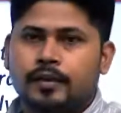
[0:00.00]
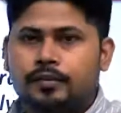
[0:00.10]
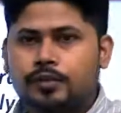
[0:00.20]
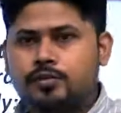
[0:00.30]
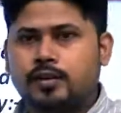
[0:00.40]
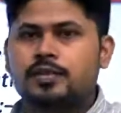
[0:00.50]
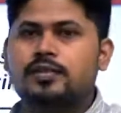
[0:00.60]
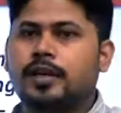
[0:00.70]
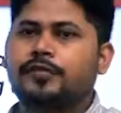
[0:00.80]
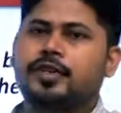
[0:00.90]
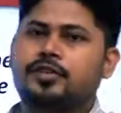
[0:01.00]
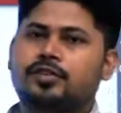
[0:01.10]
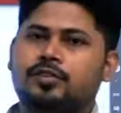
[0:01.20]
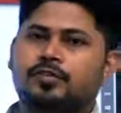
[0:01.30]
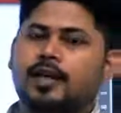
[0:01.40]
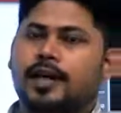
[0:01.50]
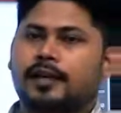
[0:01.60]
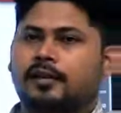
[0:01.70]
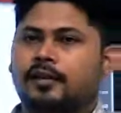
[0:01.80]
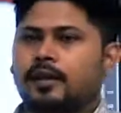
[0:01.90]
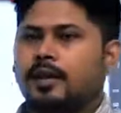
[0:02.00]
The first one is certifications of the act,